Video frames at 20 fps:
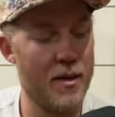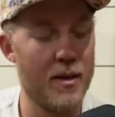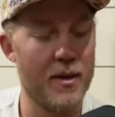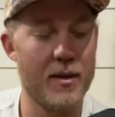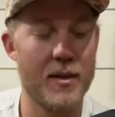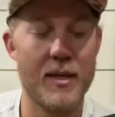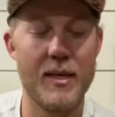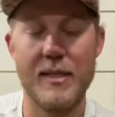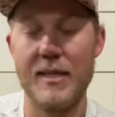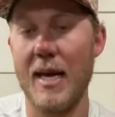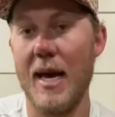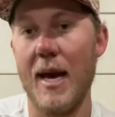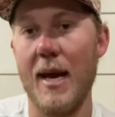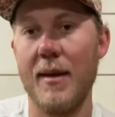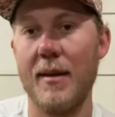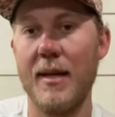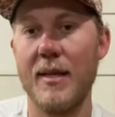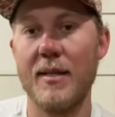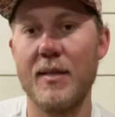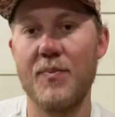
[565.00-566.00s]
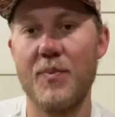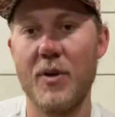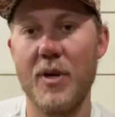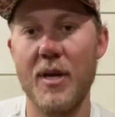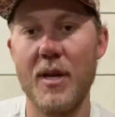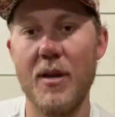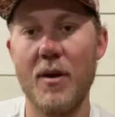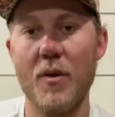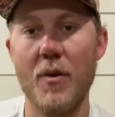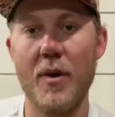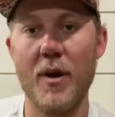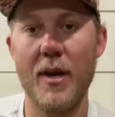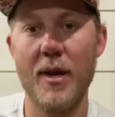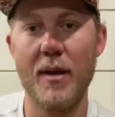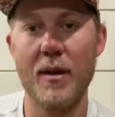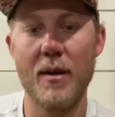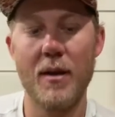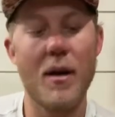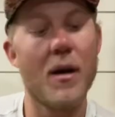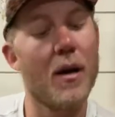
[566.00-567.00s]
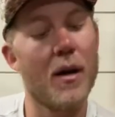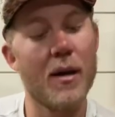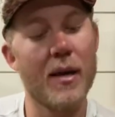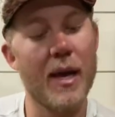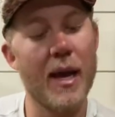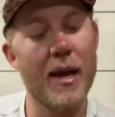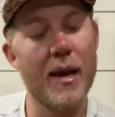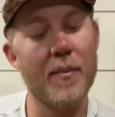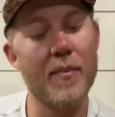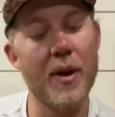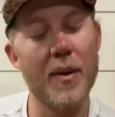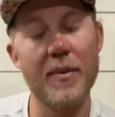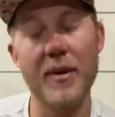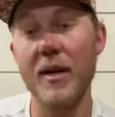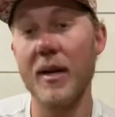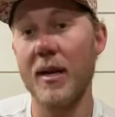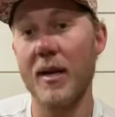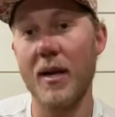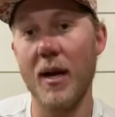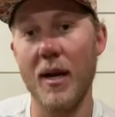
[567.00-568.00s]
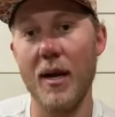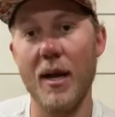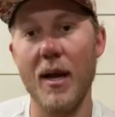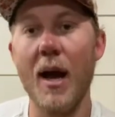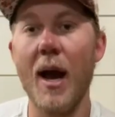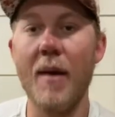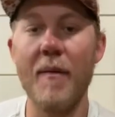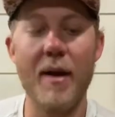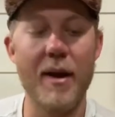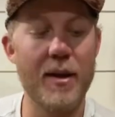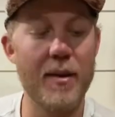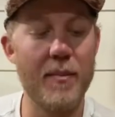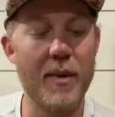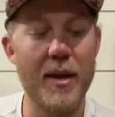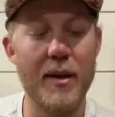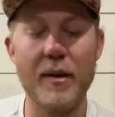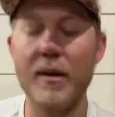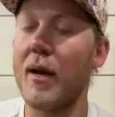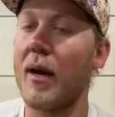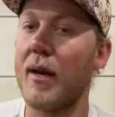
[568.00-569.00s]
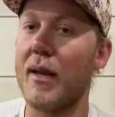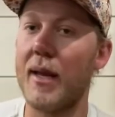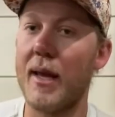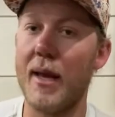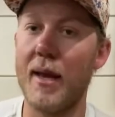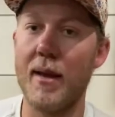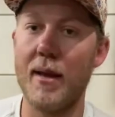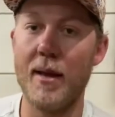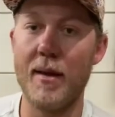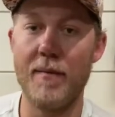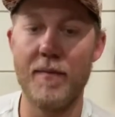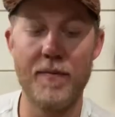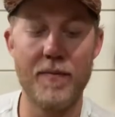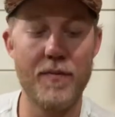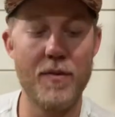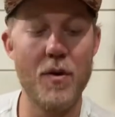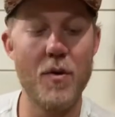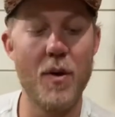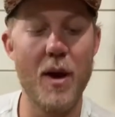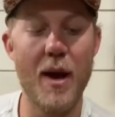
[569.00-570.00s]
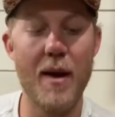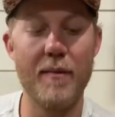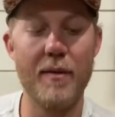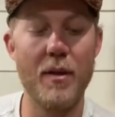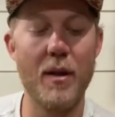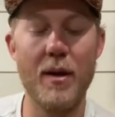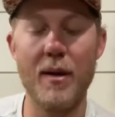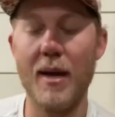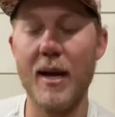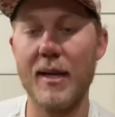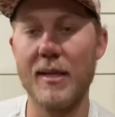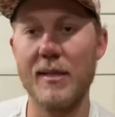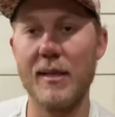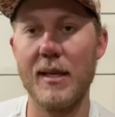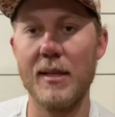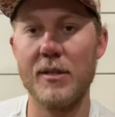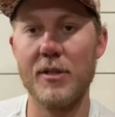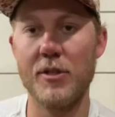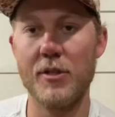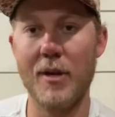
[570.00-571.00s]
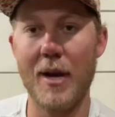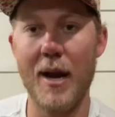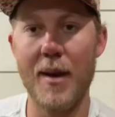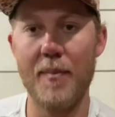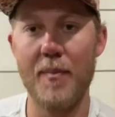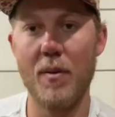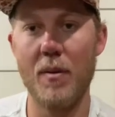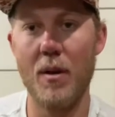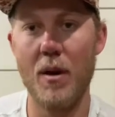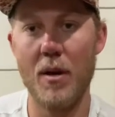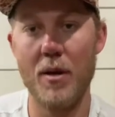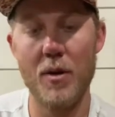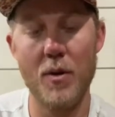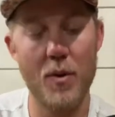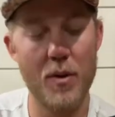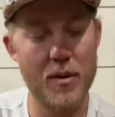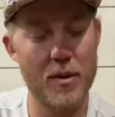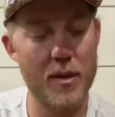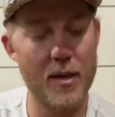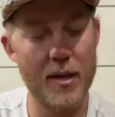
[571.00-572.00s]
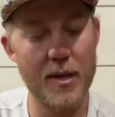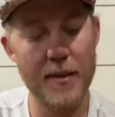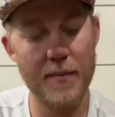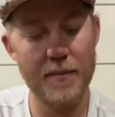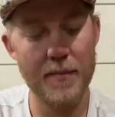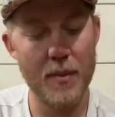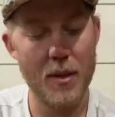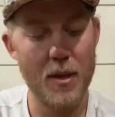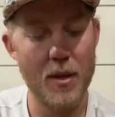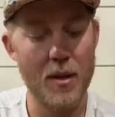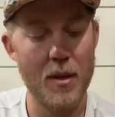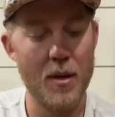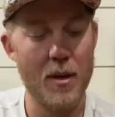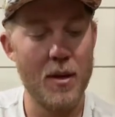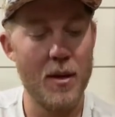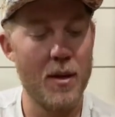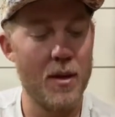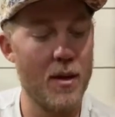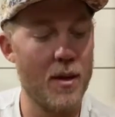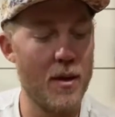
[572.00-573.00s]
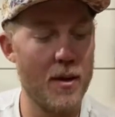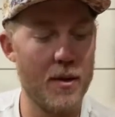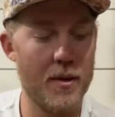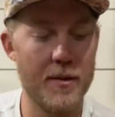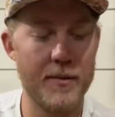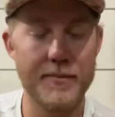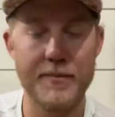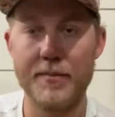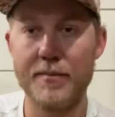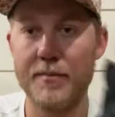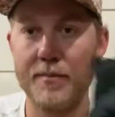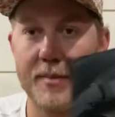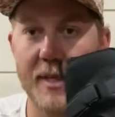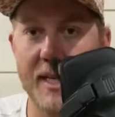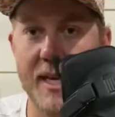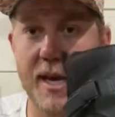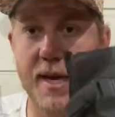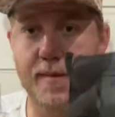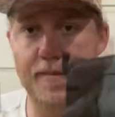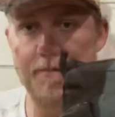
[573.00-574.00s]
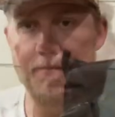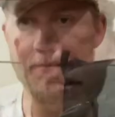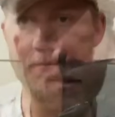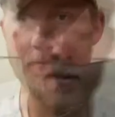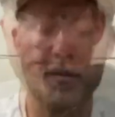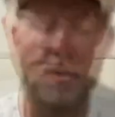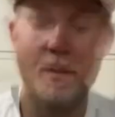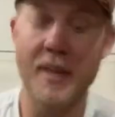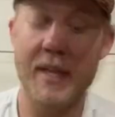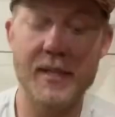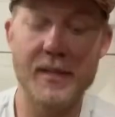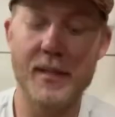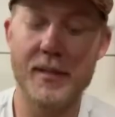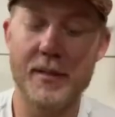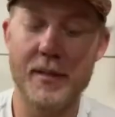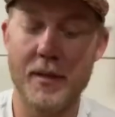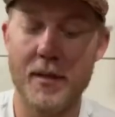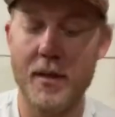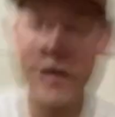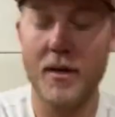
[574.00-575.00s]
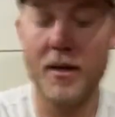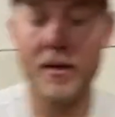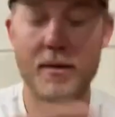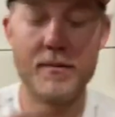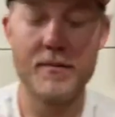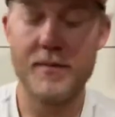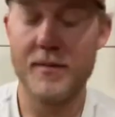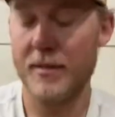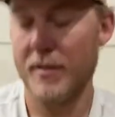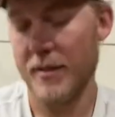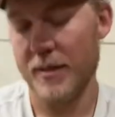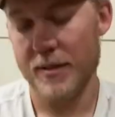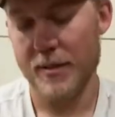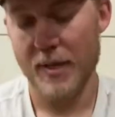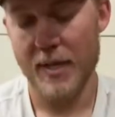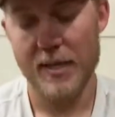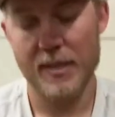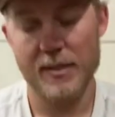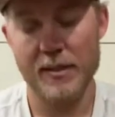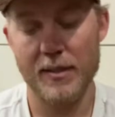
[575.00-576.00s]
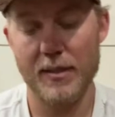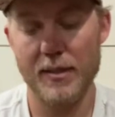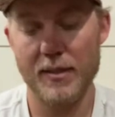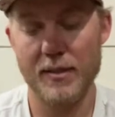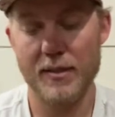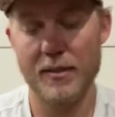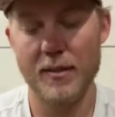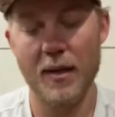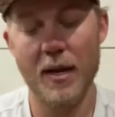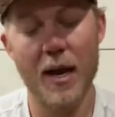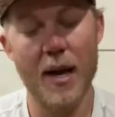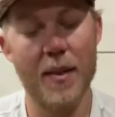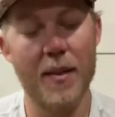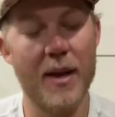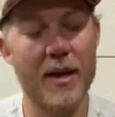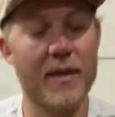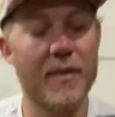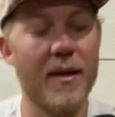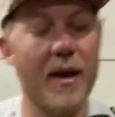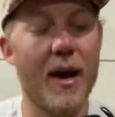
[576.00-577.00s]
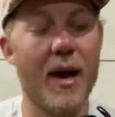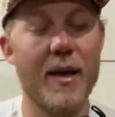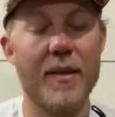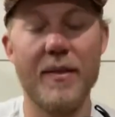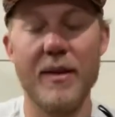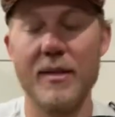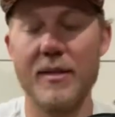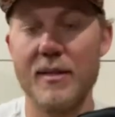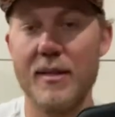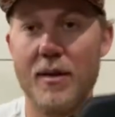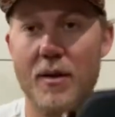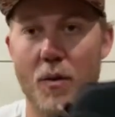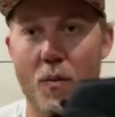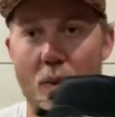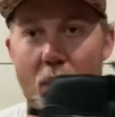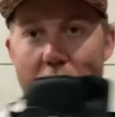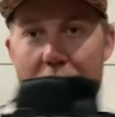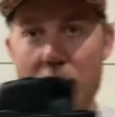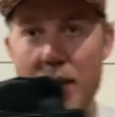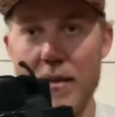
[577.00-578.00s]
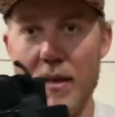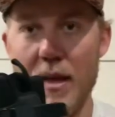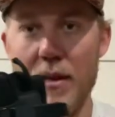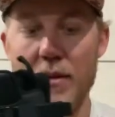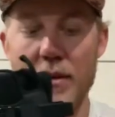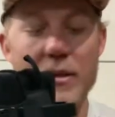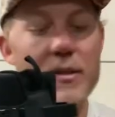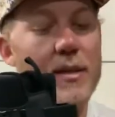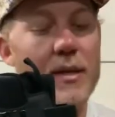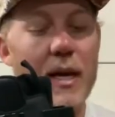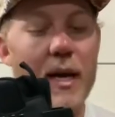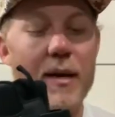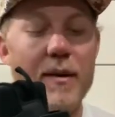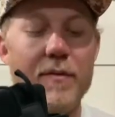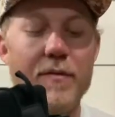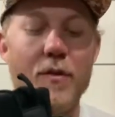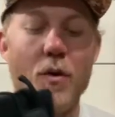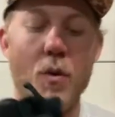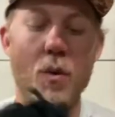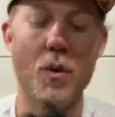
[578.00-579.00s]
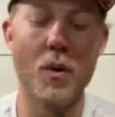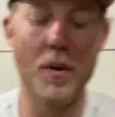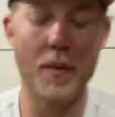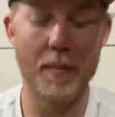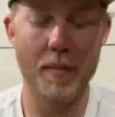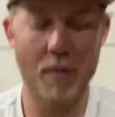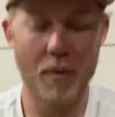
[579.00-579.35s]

Because yeah, that's pretty annoying. Again, I'm probably going to cut it. I recommend cutting it if you have a lot of excess strap on your thing. But yeah, the laces are good. They're just laces. I like the eyelets that are white. That looks kind of cool.